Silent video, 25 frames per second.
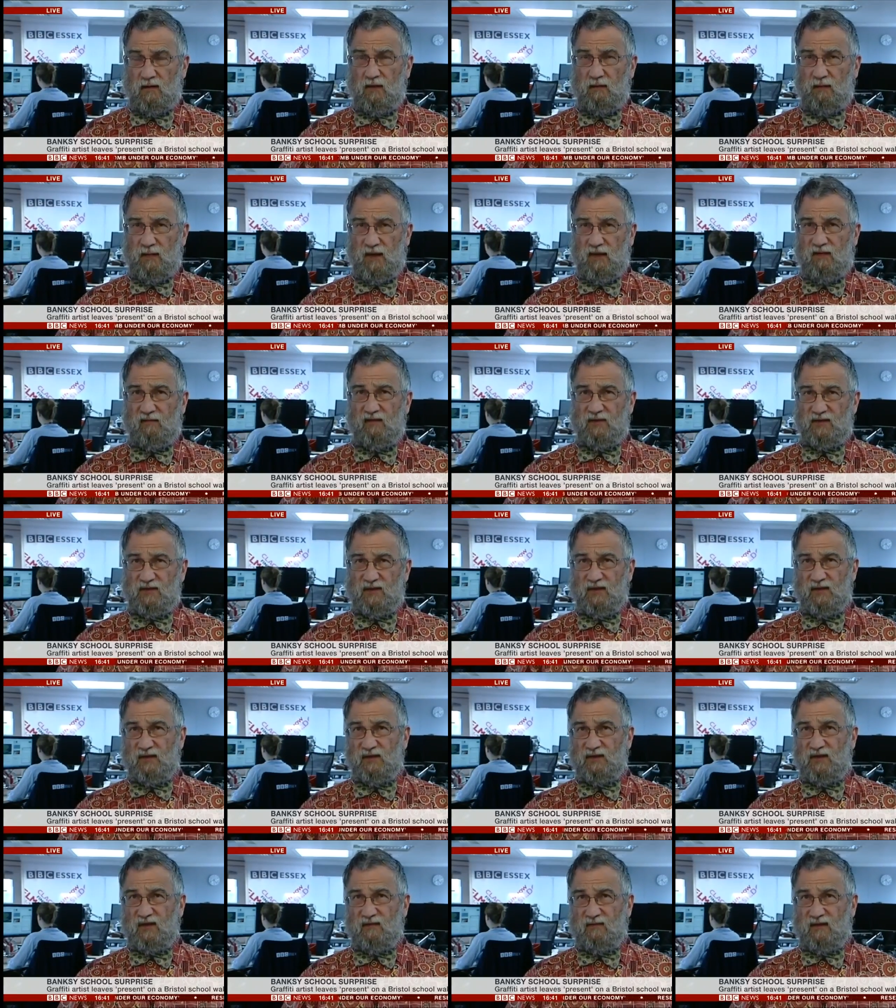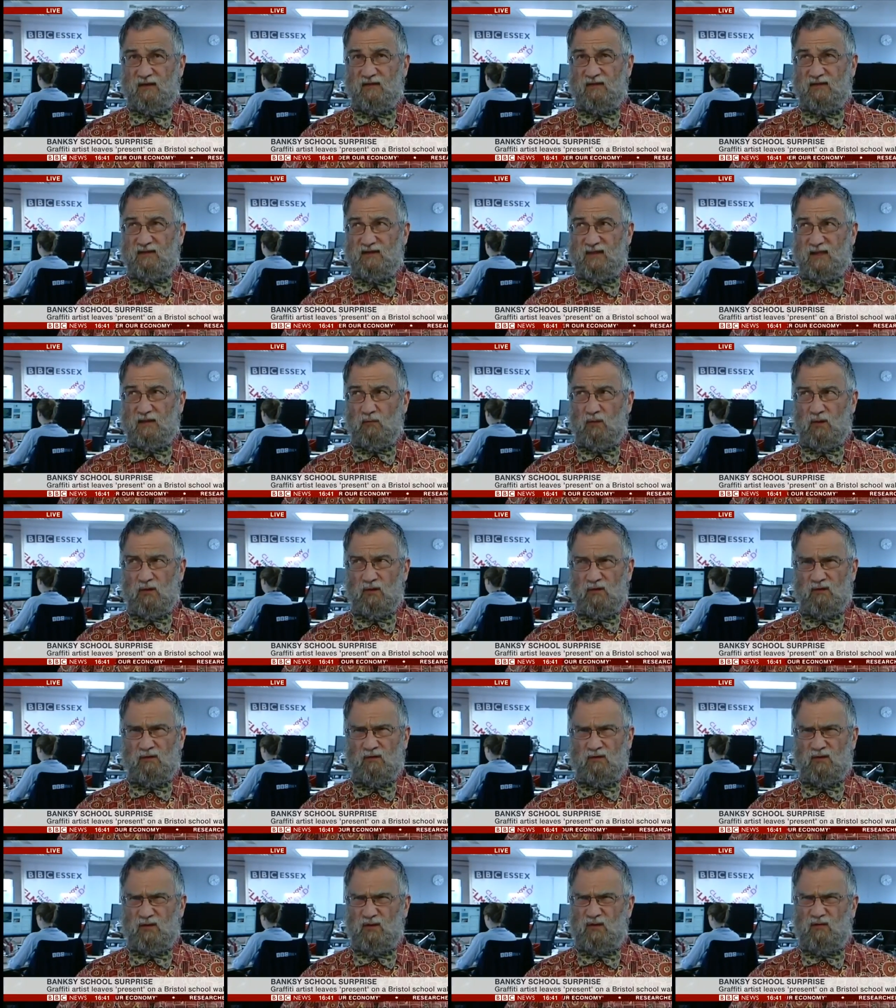the parents are going to turn around and say,
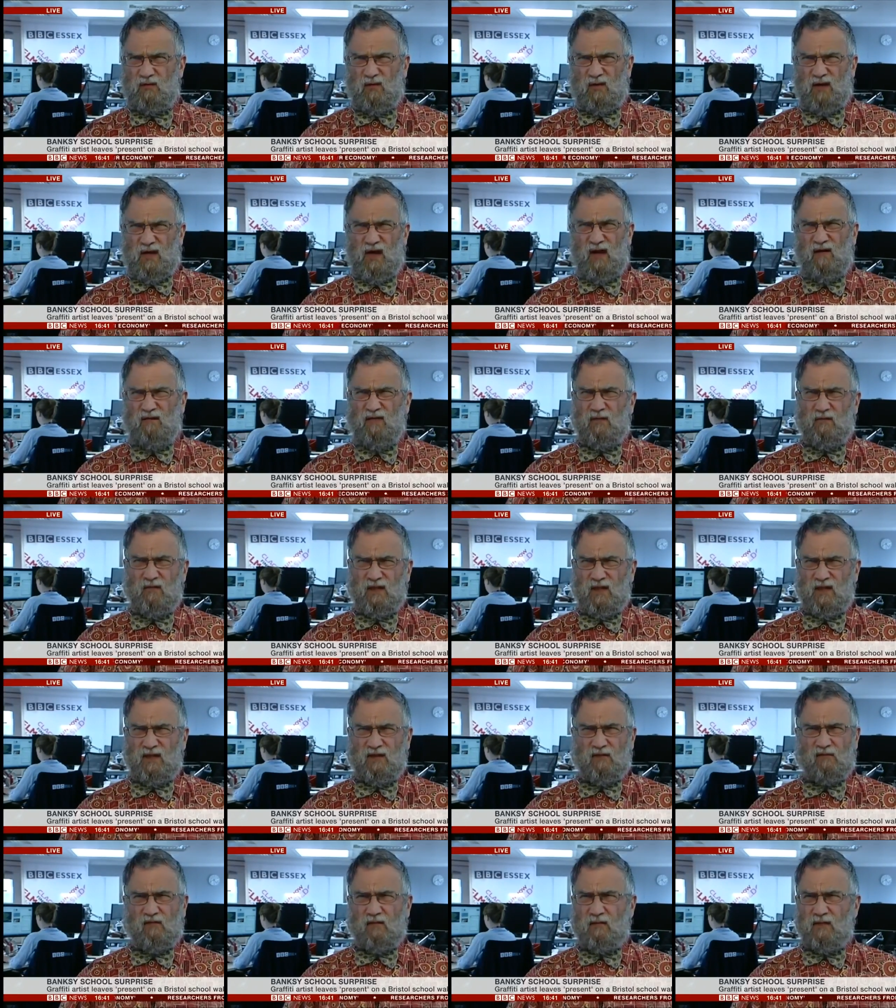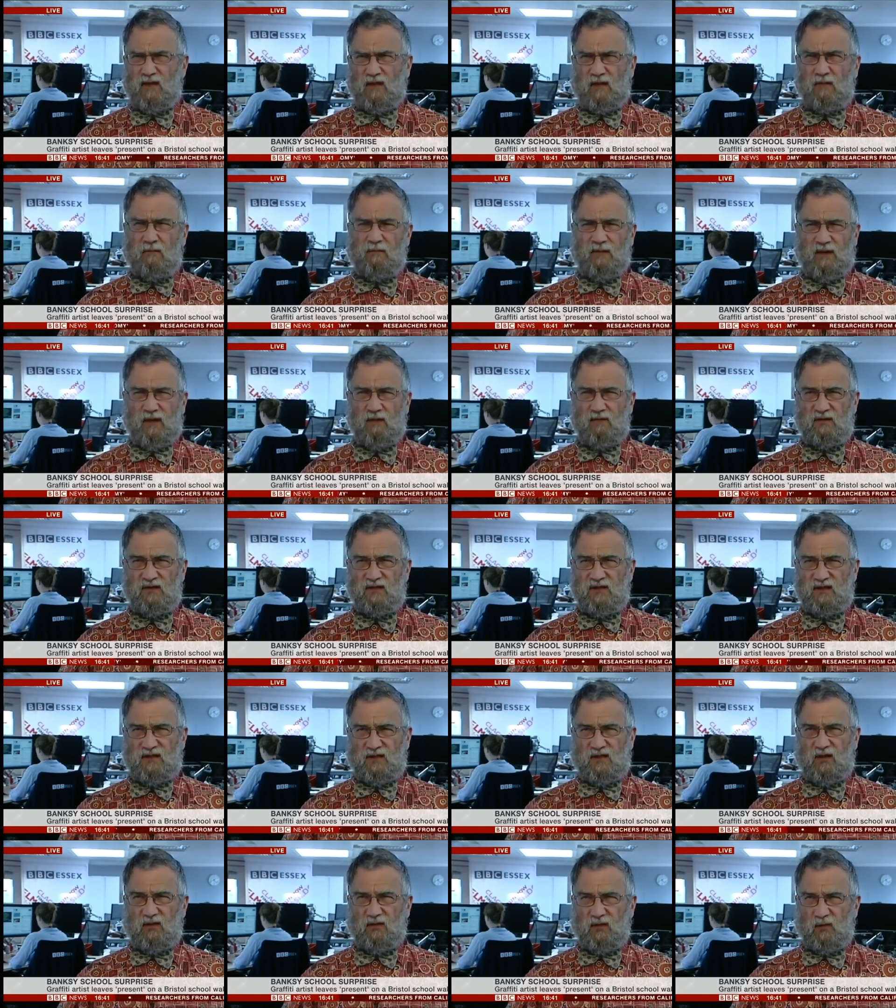well, you've got £500,000 or £1 million
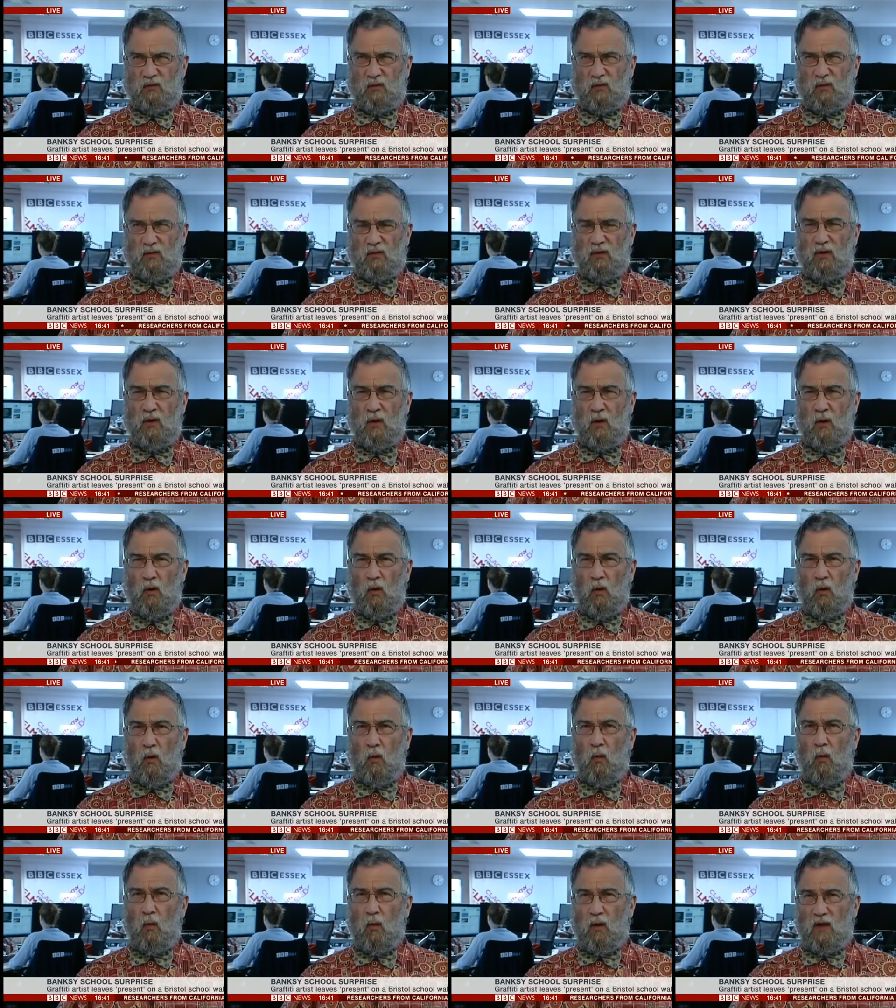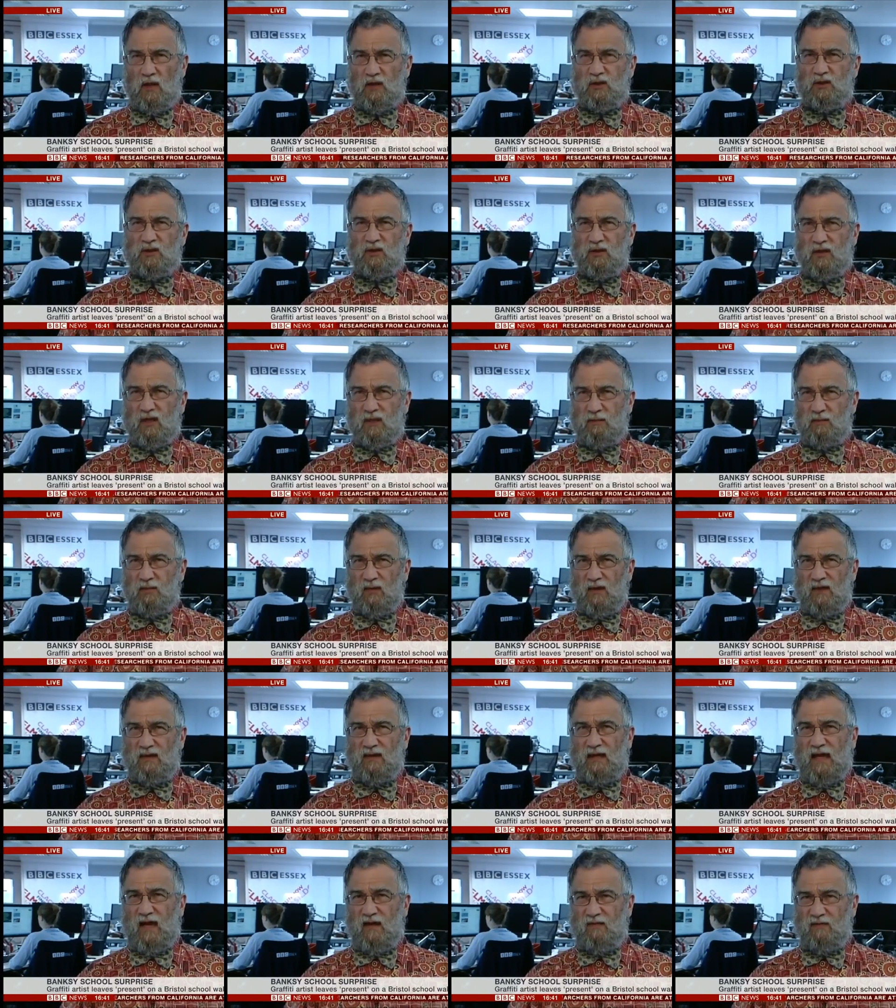sitting on the wall, why should I put
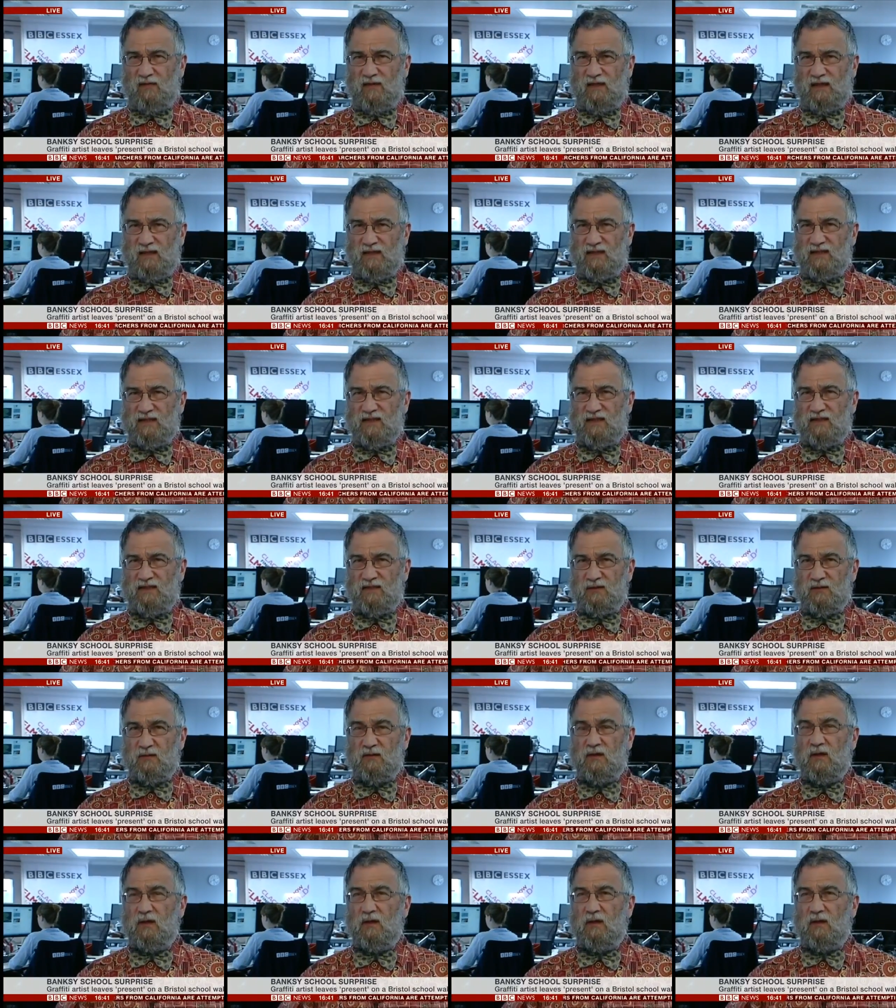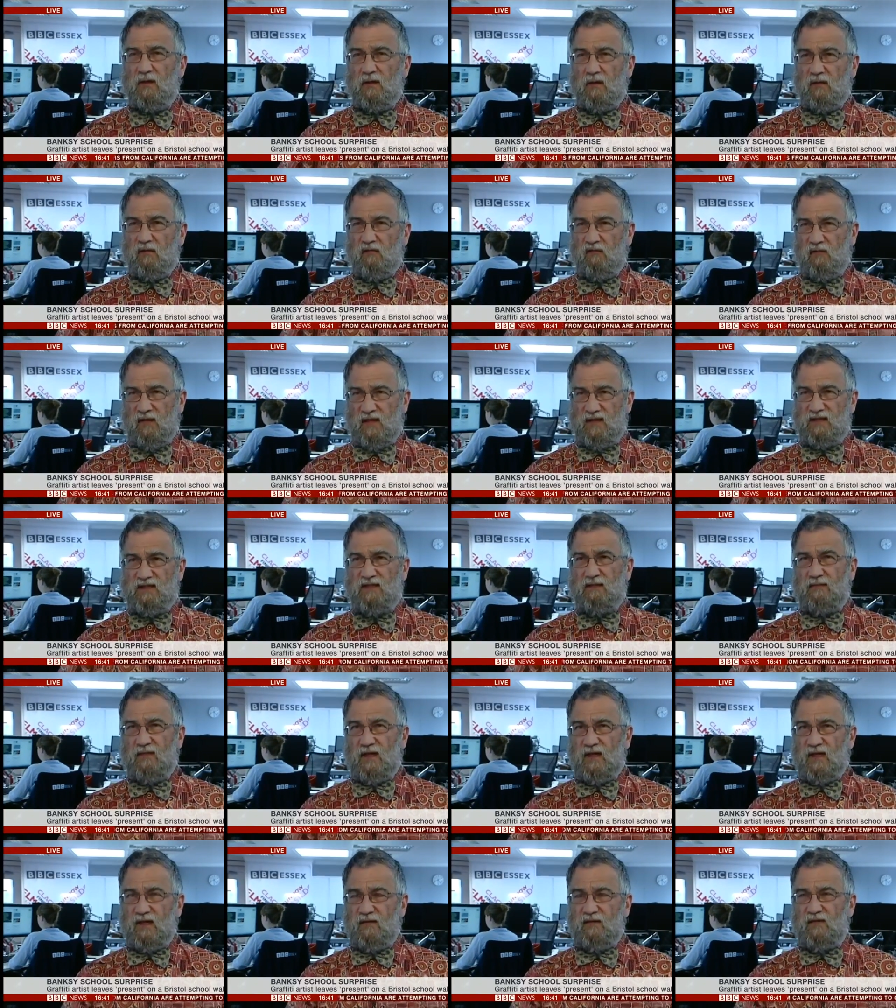effort into
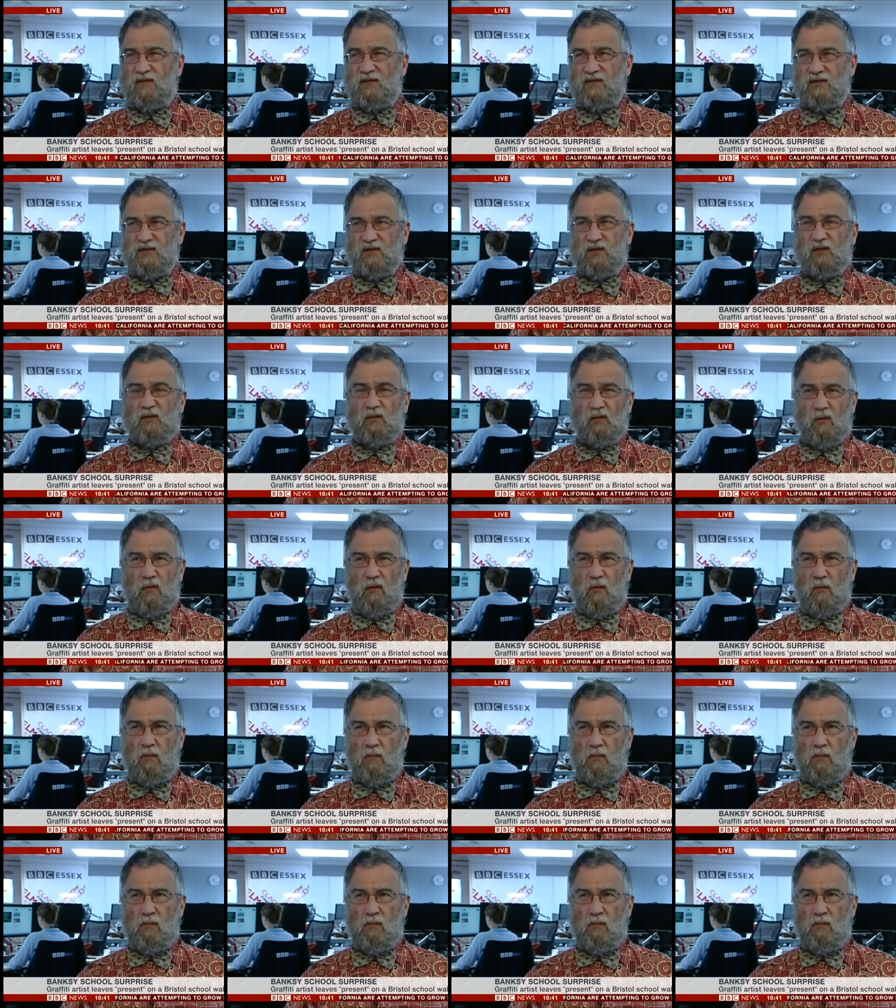raising money for the school?